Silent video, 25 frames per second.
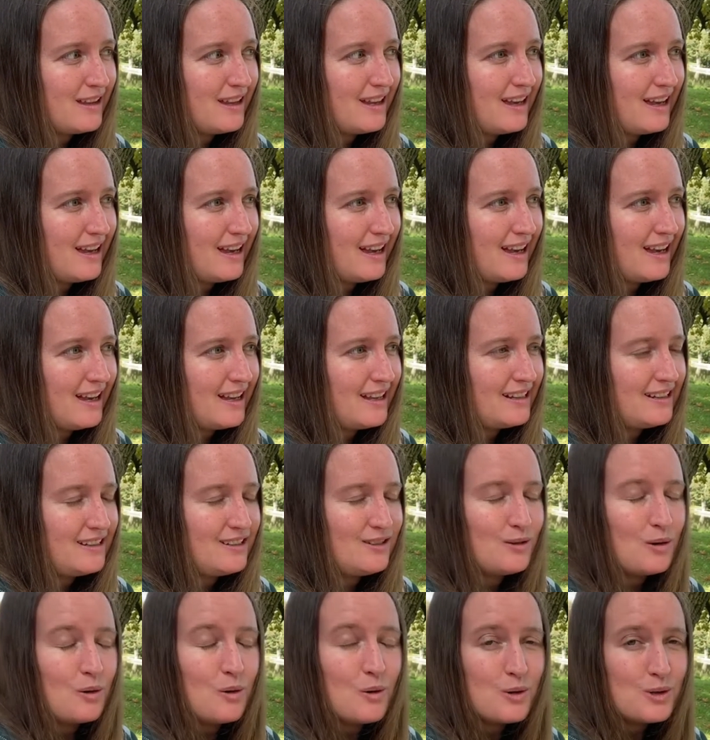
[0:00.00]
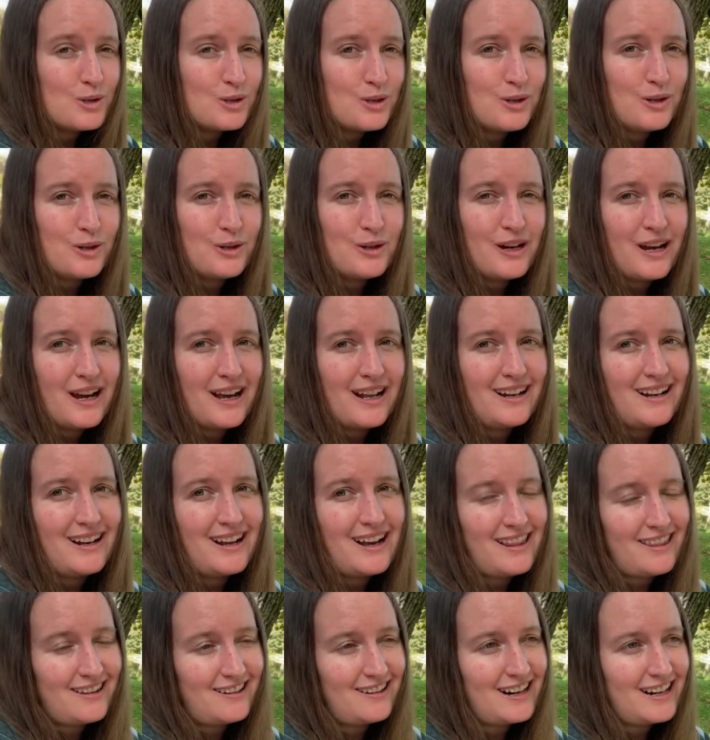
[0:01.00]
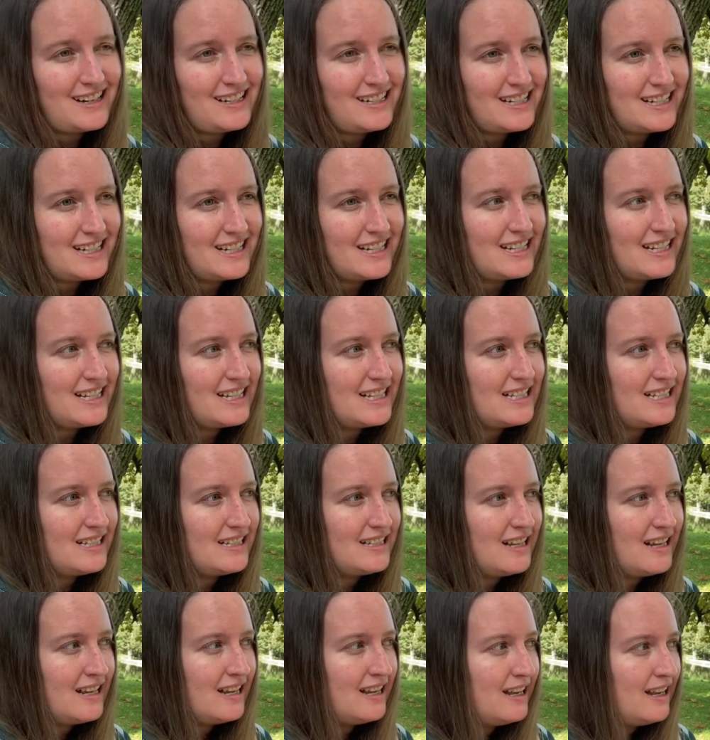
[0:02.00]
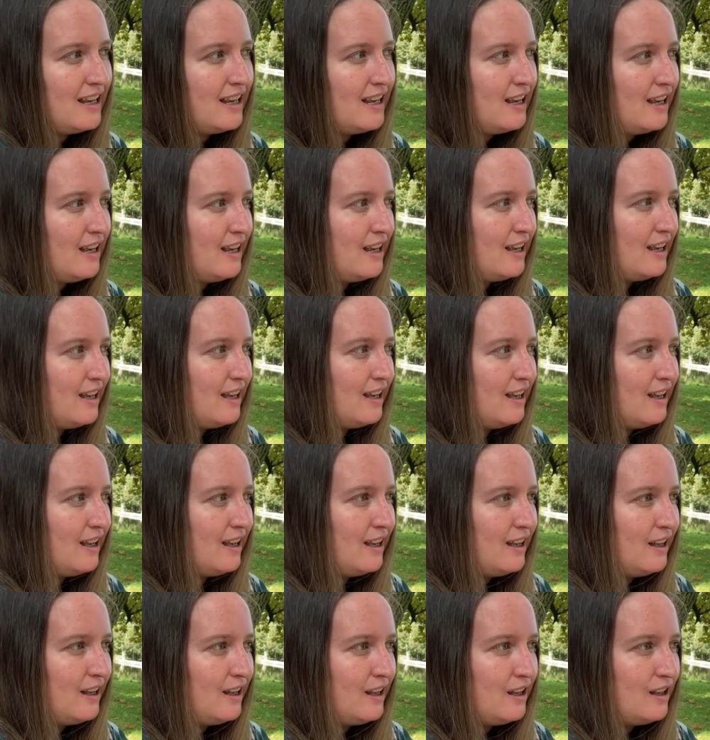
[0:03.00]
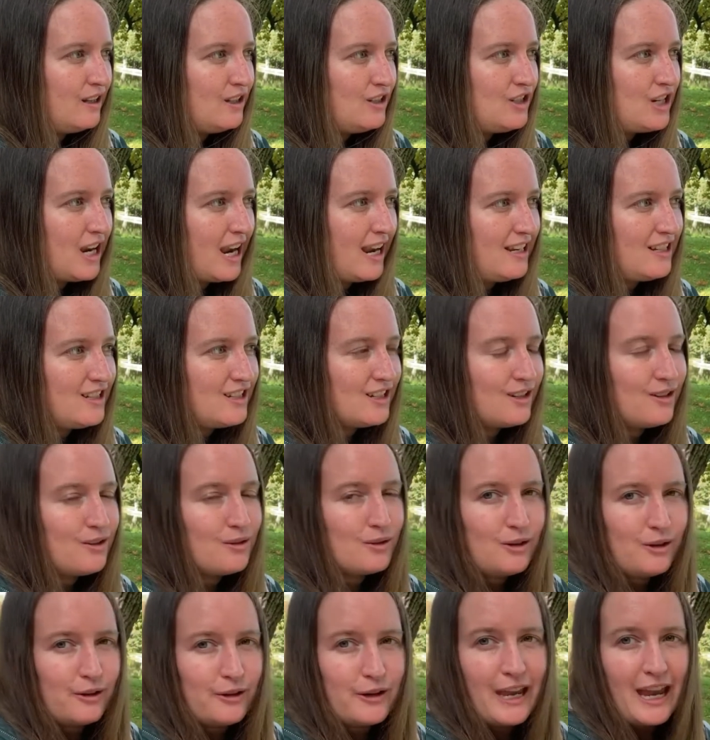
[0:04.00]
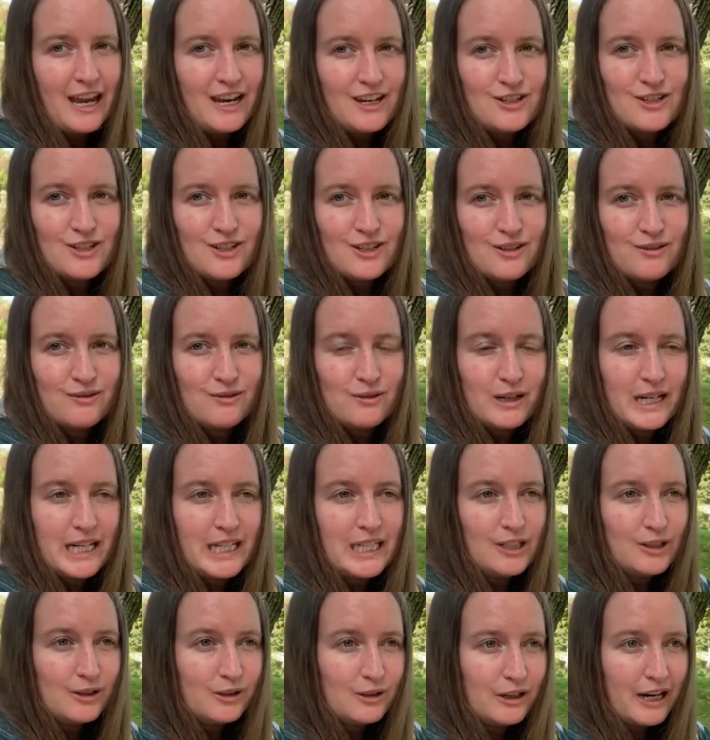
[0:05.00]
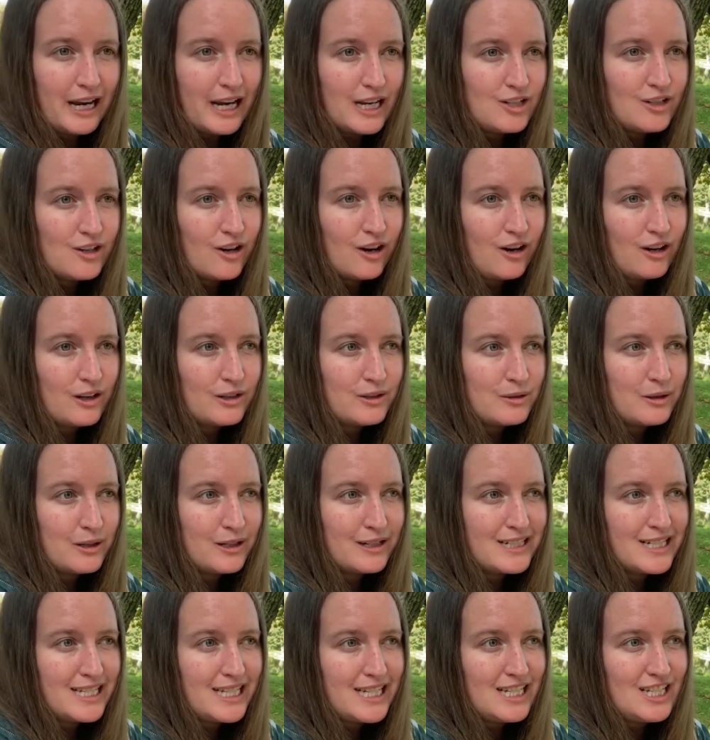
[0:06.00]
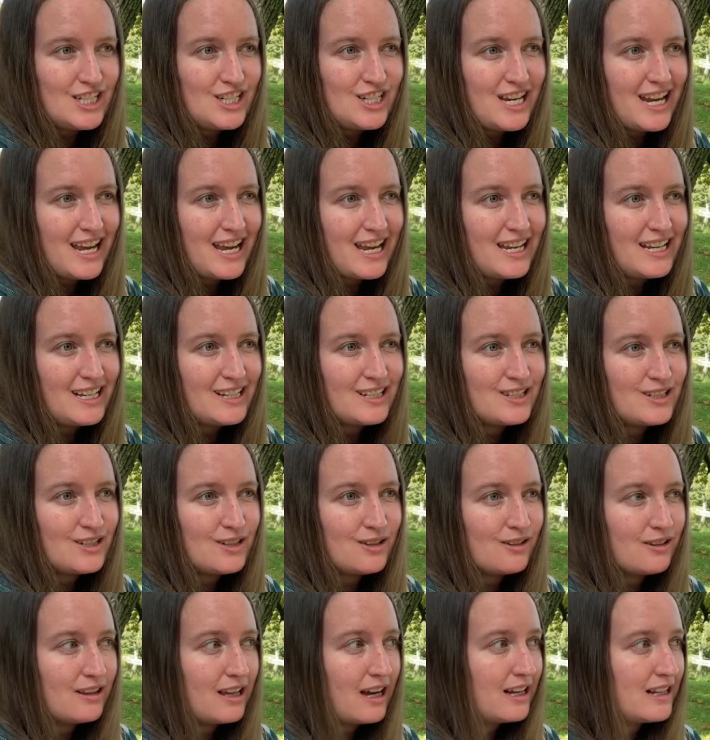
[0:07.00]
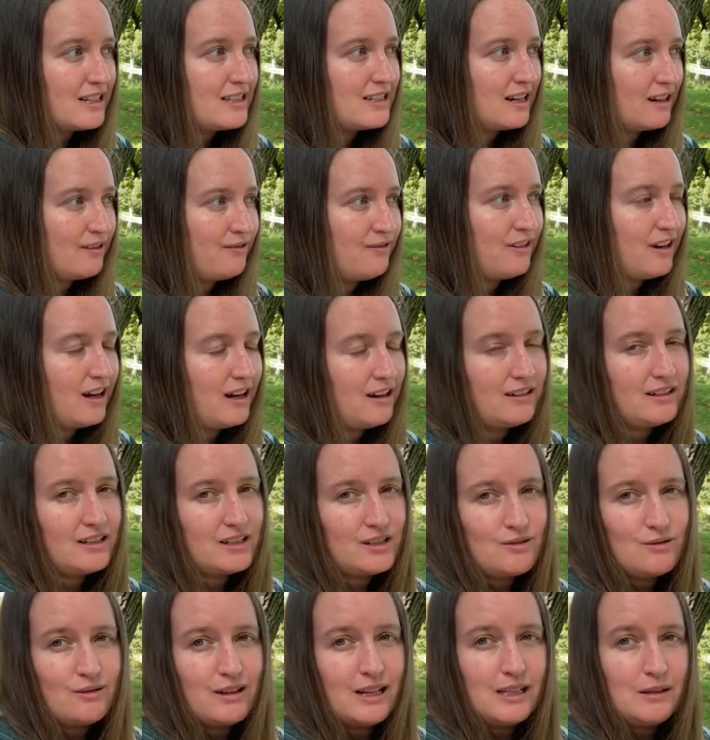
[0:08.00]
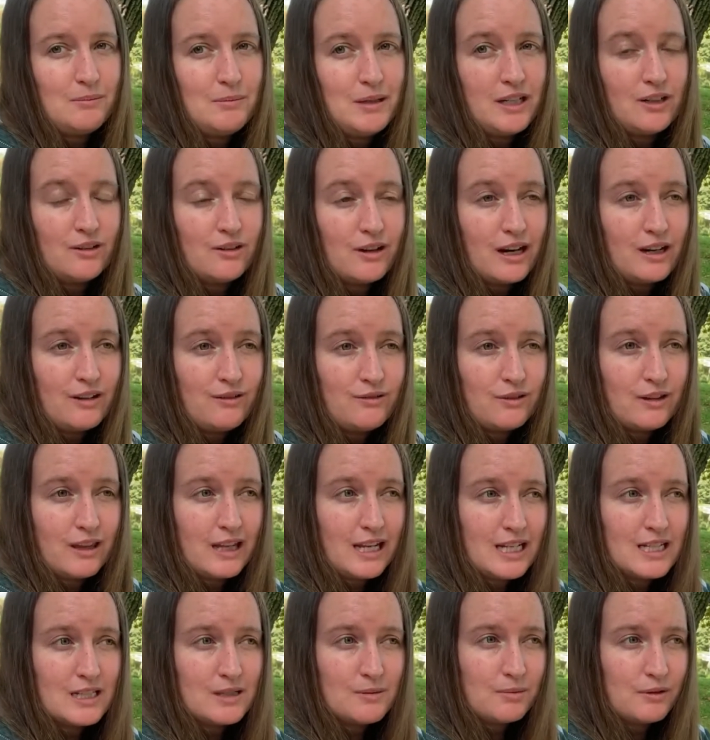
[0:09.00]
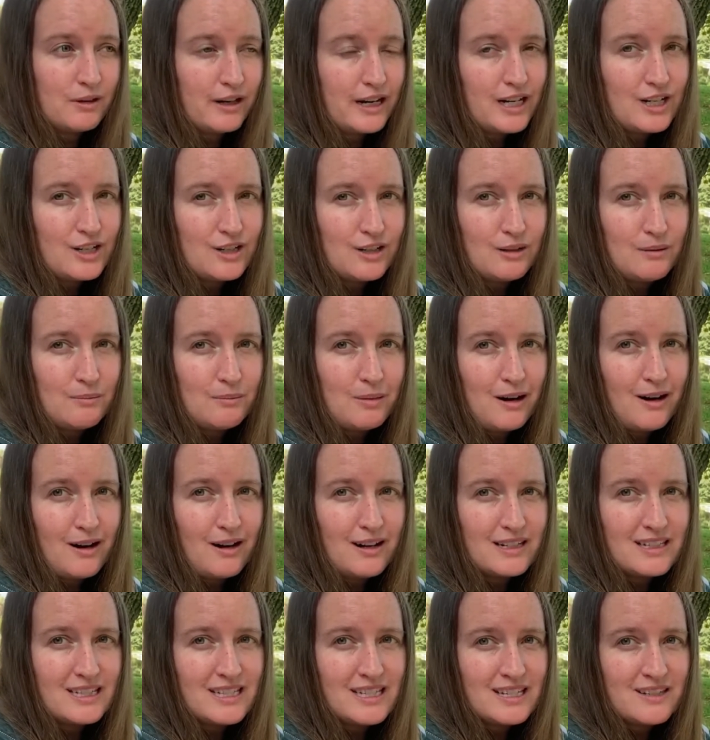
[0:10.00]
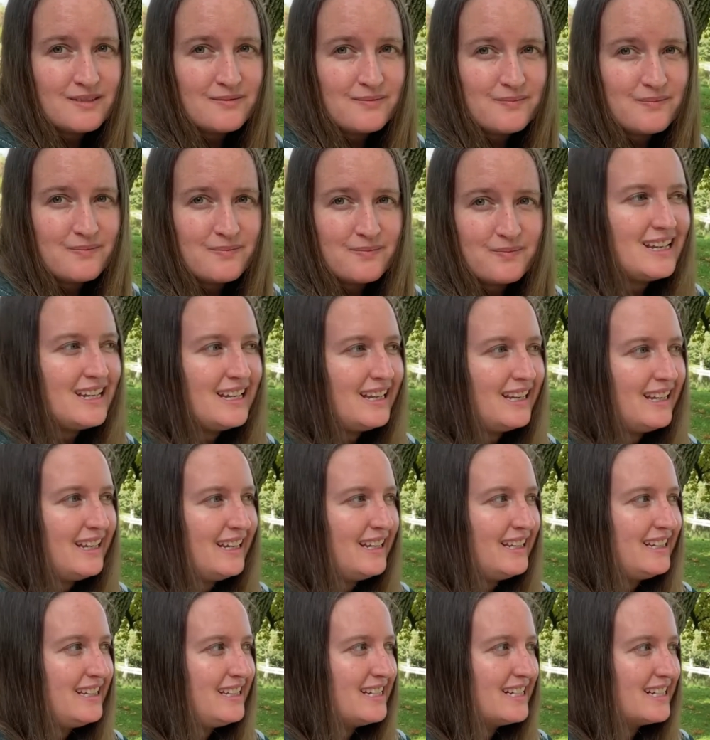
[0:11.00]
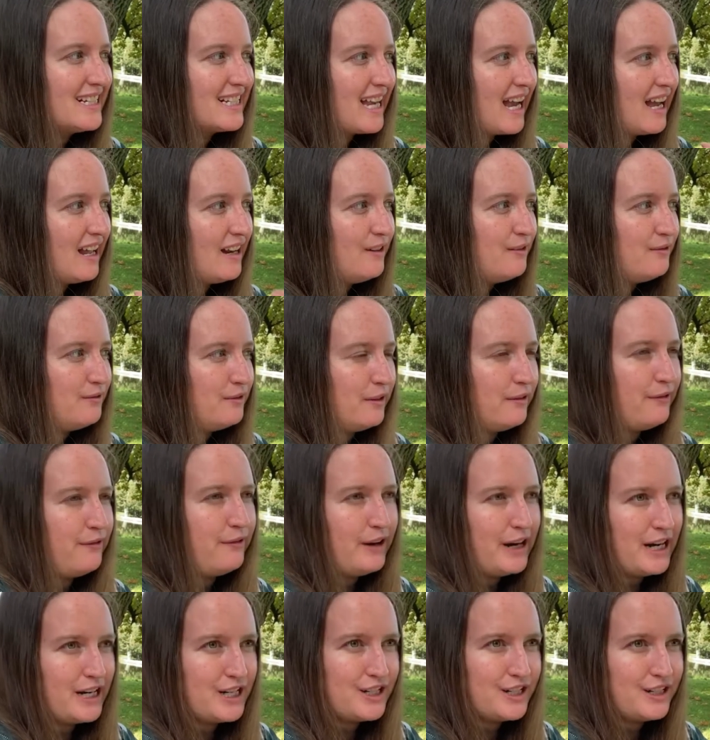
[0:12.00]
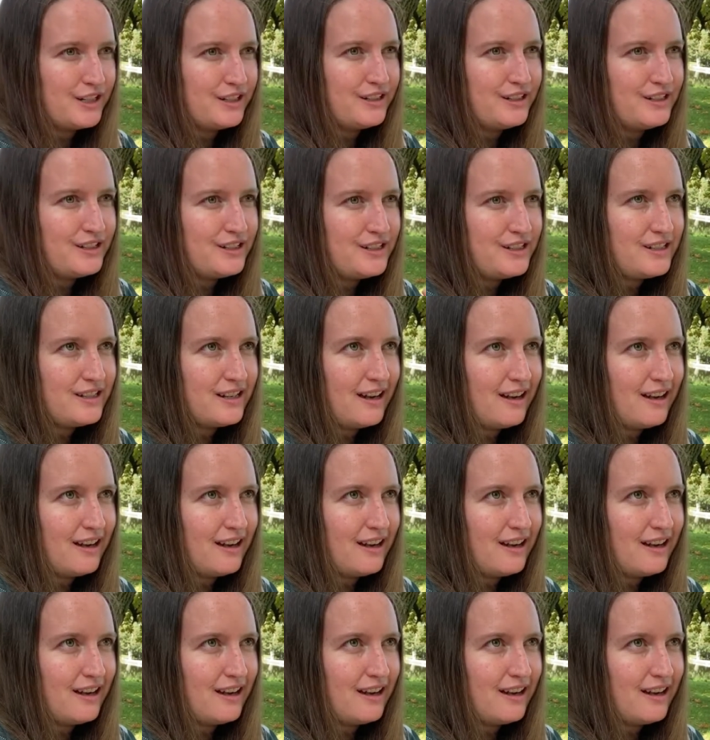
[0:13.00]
and also another idea is changing your location of where you create your artworks each day. So that I've found has really been great for the inspiration part. Just kind of refreshes,